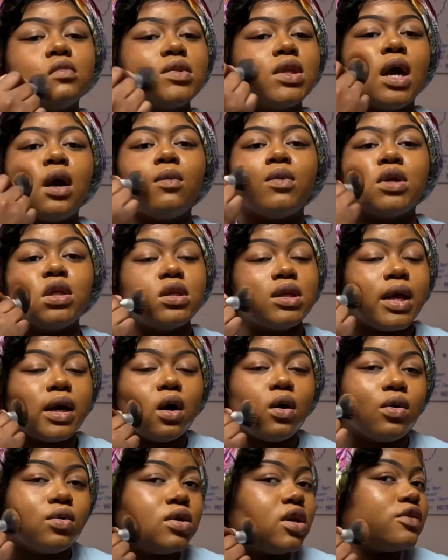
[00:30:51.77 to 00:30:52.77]
I want to look like a
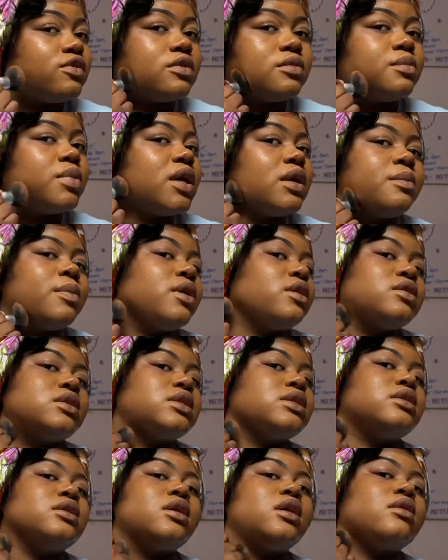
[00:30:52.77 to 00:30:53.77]
whole different
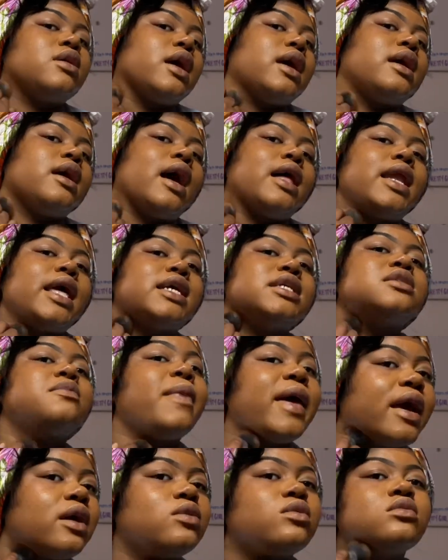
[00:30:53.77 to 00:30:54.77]
person. Okay, I like
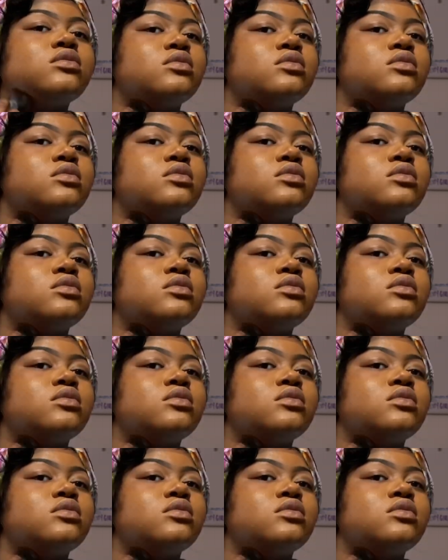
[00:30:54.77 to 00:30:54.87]
speckle.